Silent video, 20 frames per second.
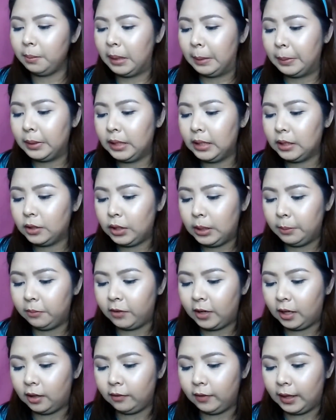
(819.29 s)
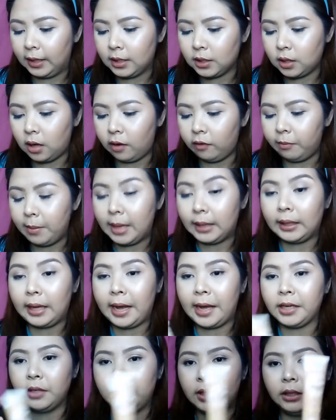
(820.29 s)
Maybelline Dream Velvet Soft Matte
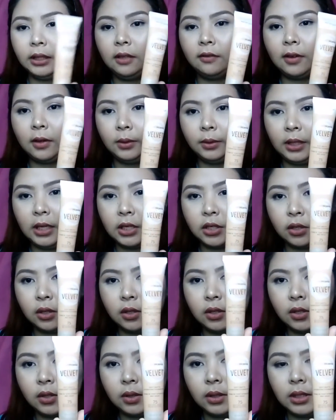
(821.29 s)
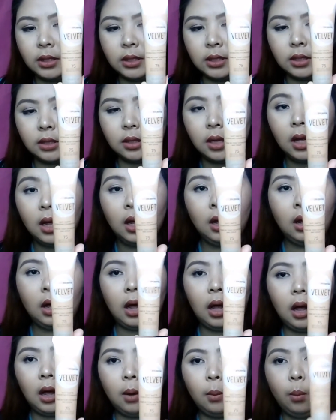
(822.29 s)
Hydrating Foundation. So this is
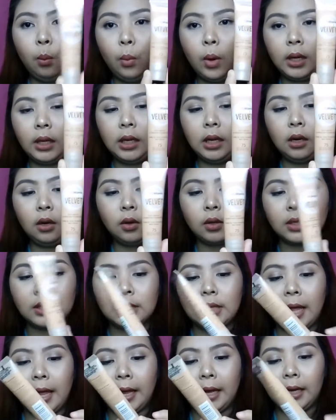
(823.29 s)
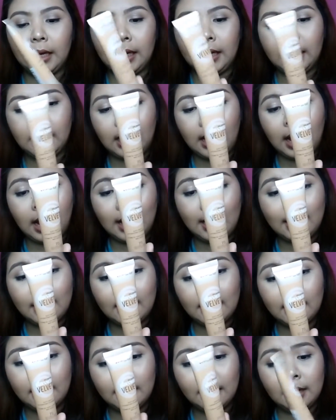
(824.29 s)
what it looks like. It
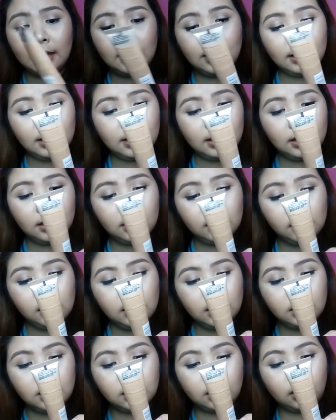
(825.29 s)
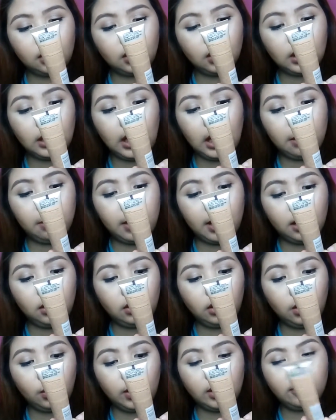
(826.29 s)
has 30
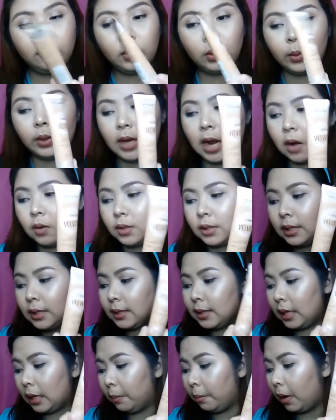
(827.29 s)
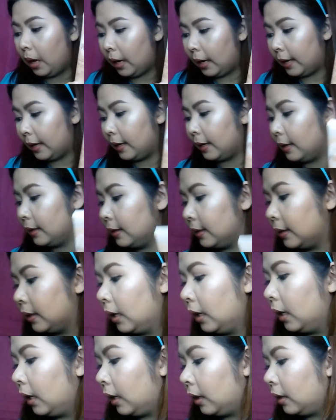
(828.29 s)
ml or 1 fluid ounces. Same as
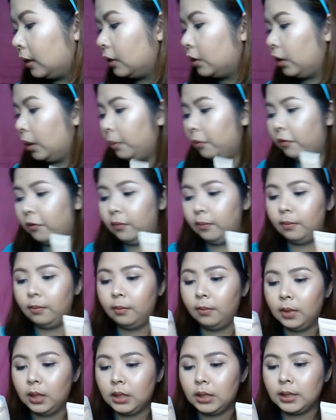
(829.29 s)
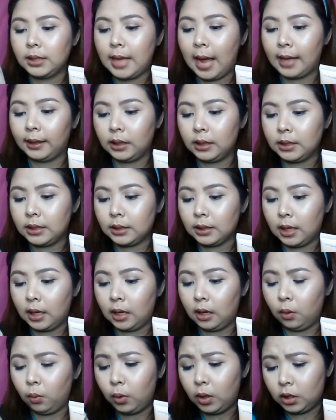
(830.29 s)
the Dream Satin
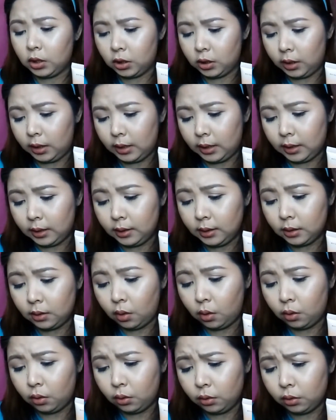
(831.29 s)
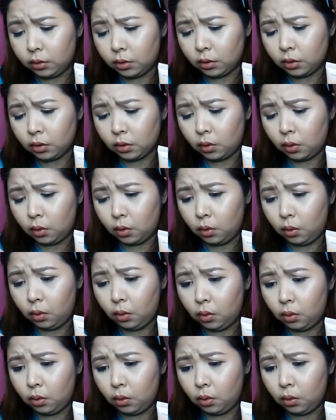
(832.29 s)
Skin, which is also